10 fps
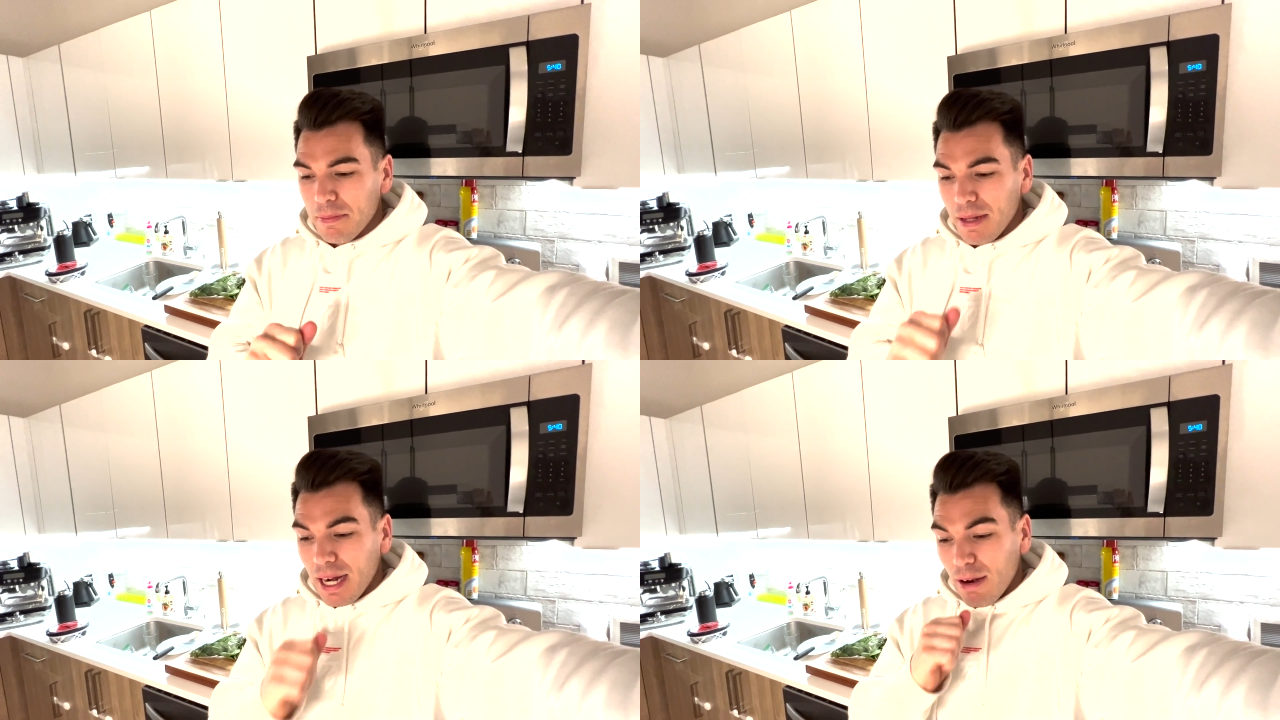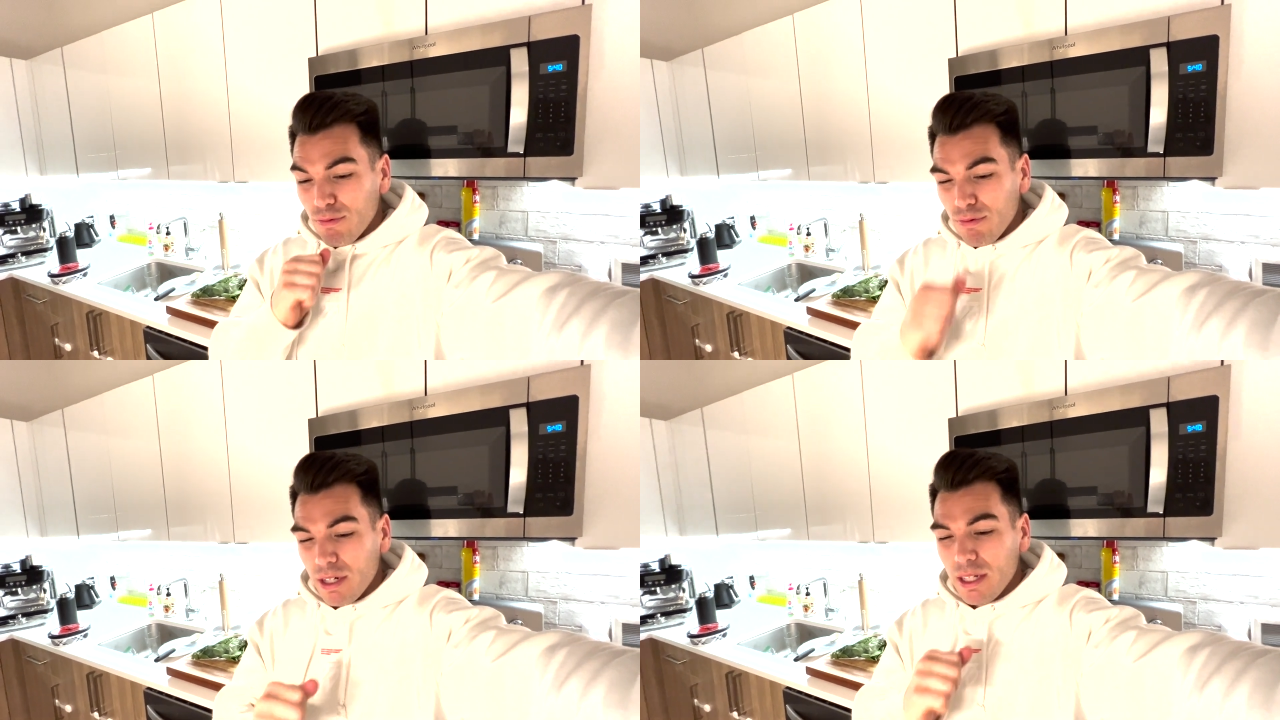And I
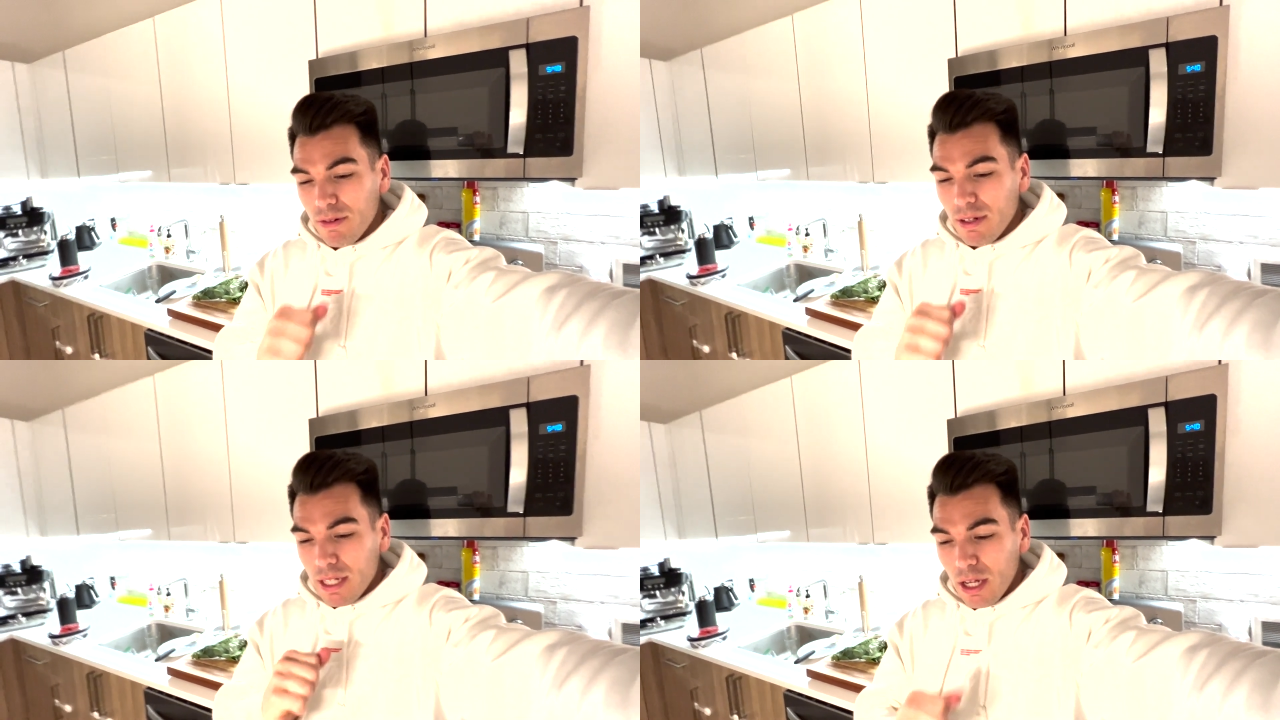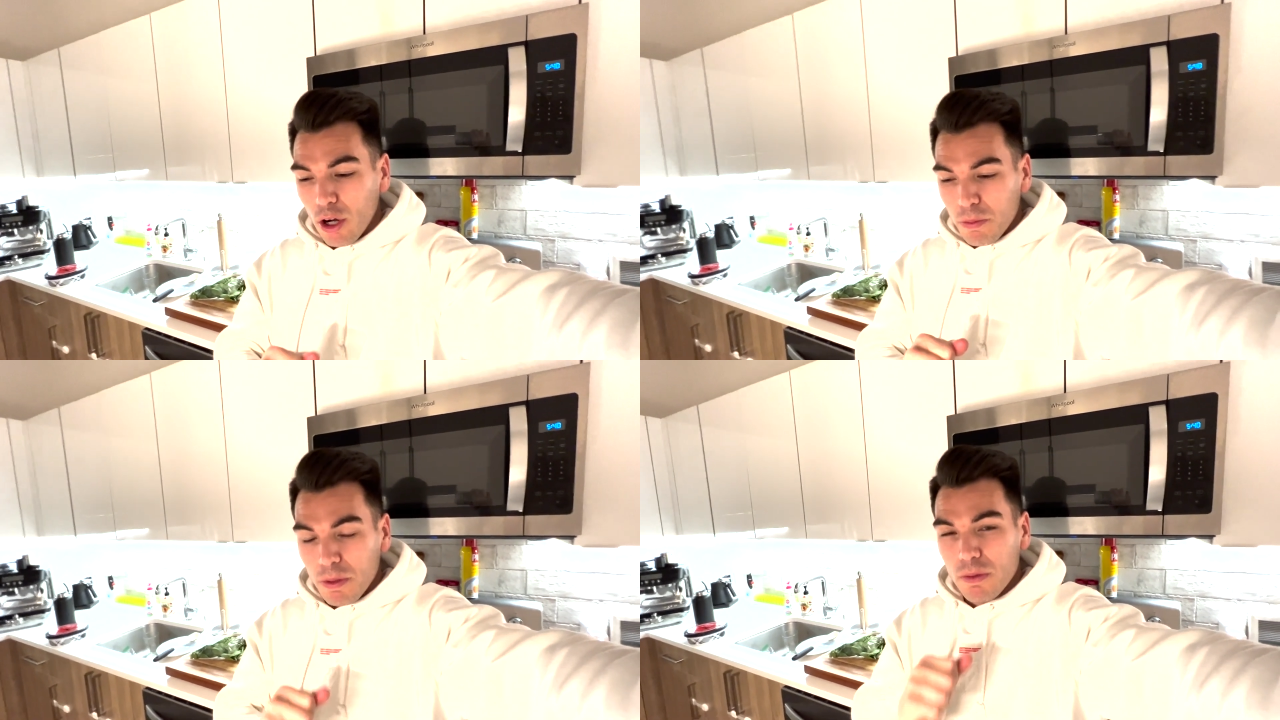really, really
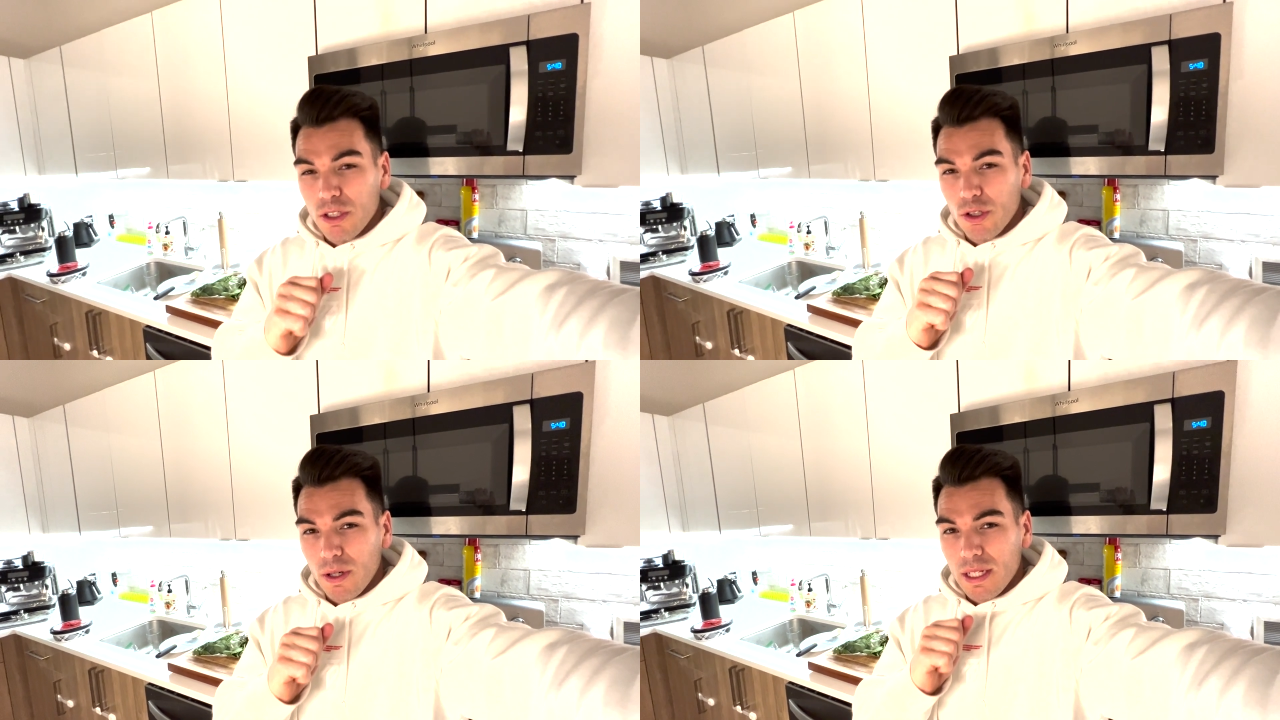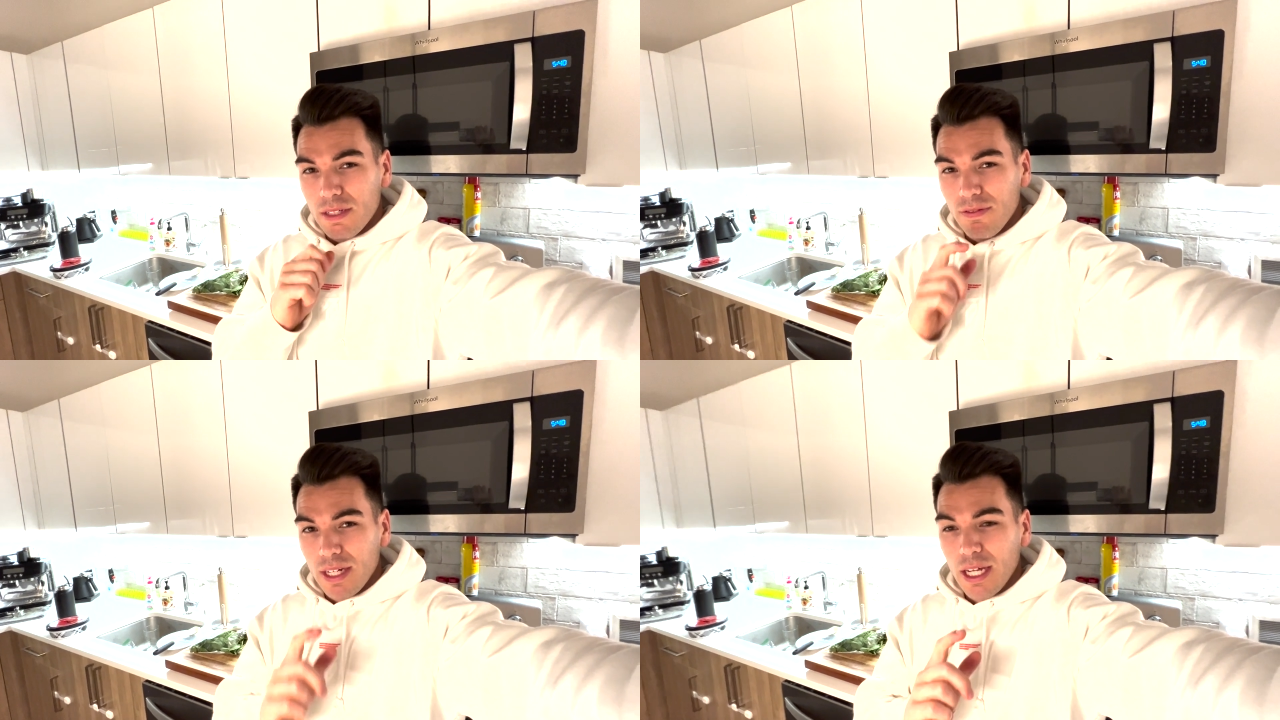hope you enjoyed this
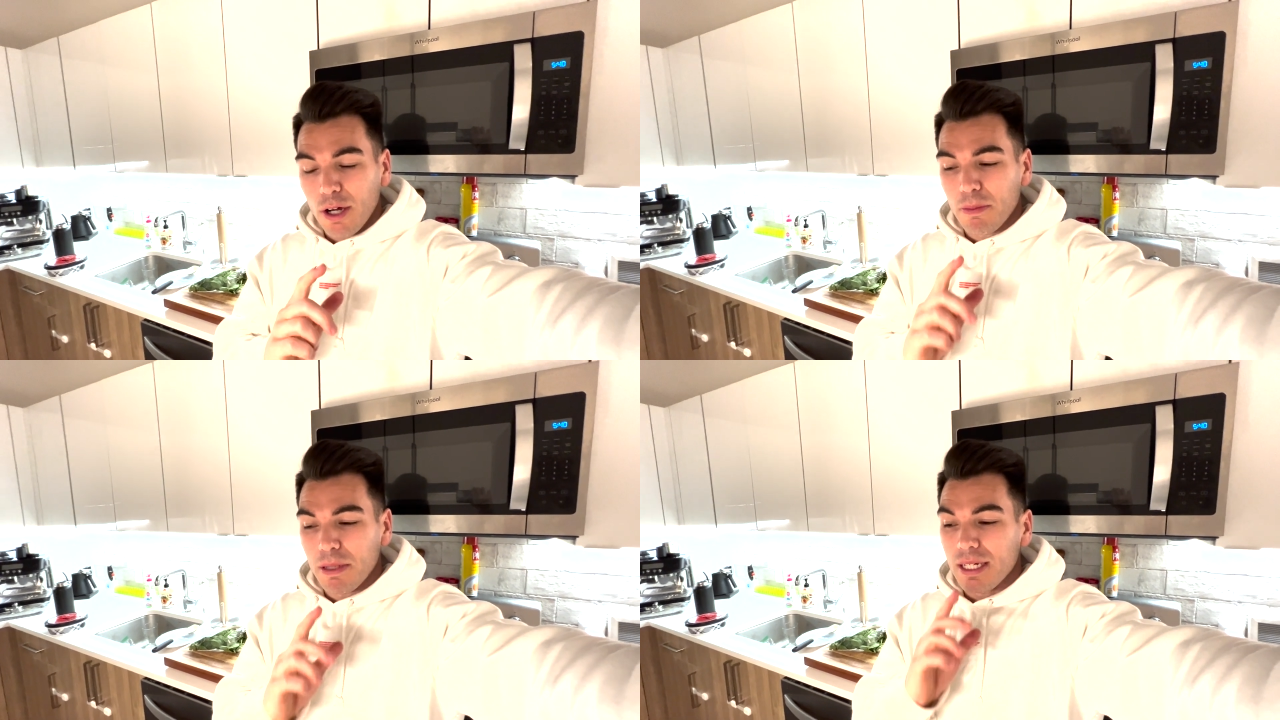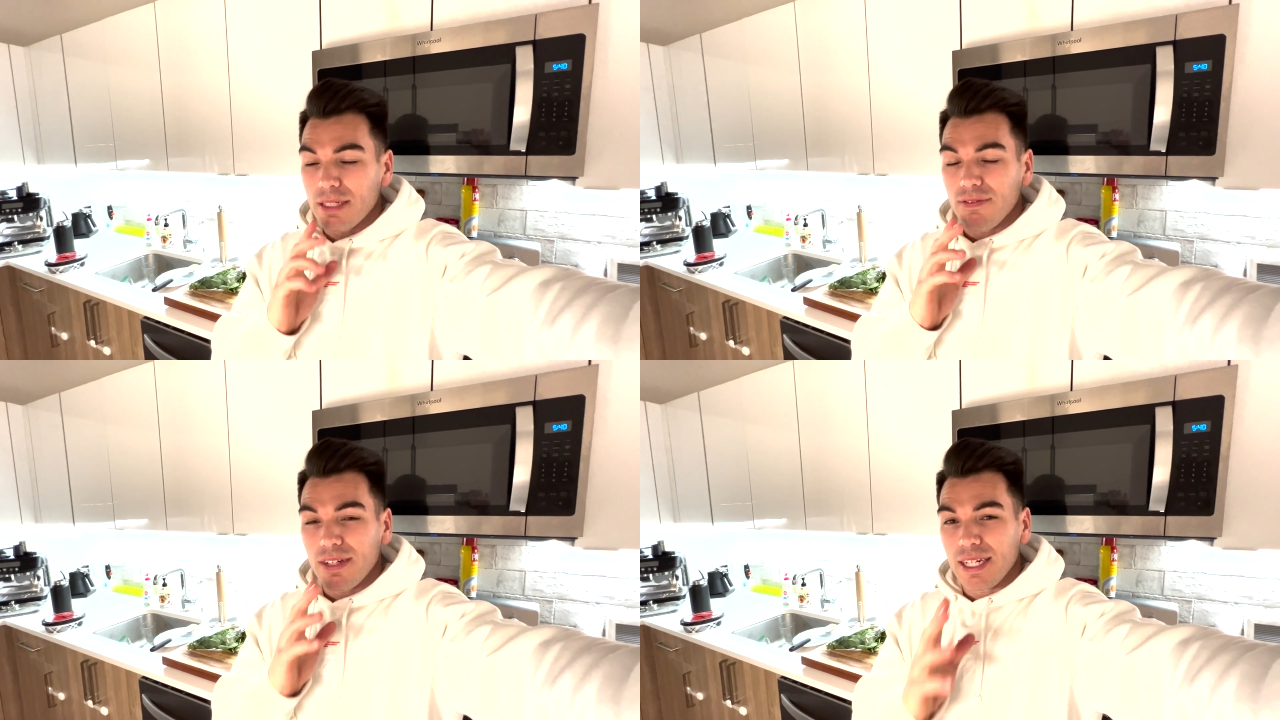video because
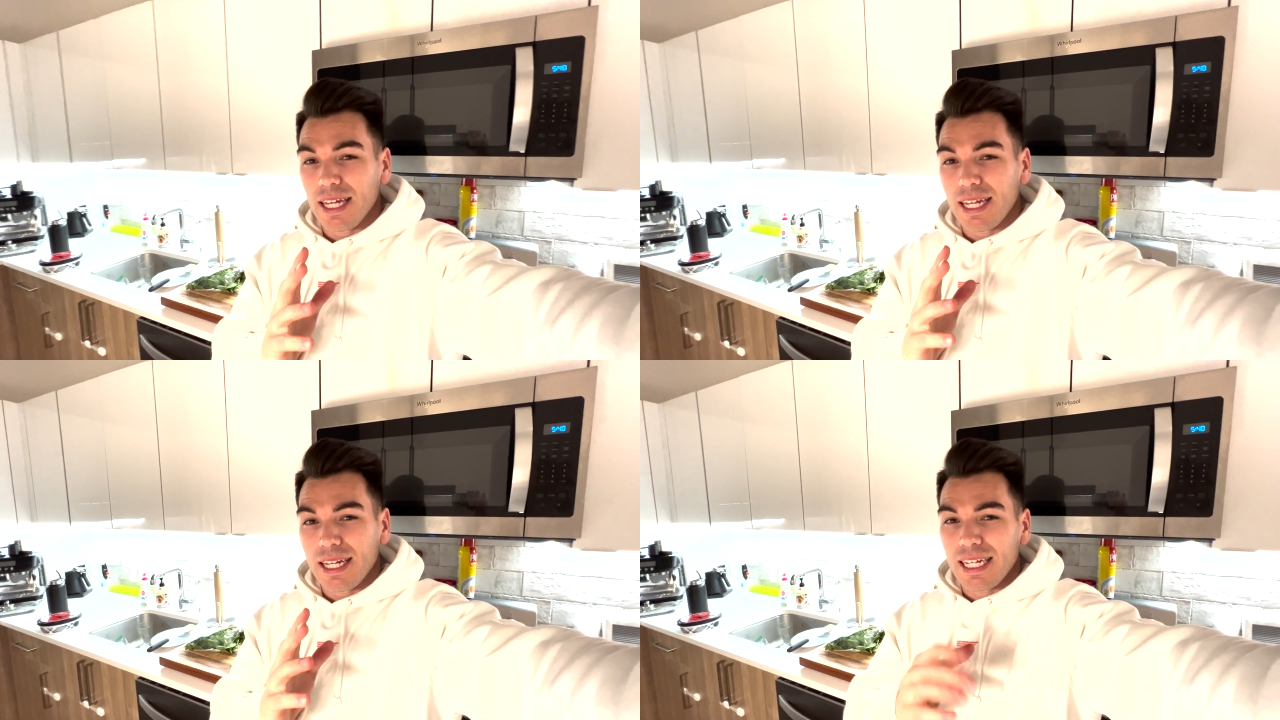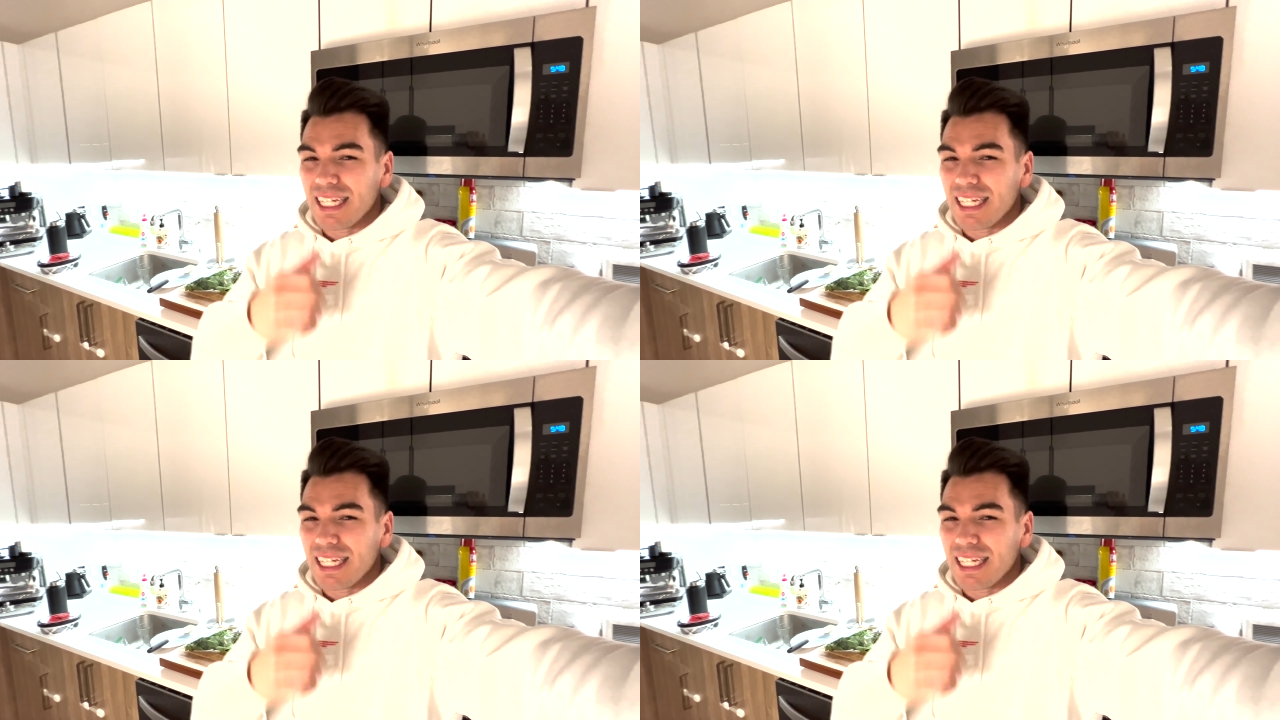if you did,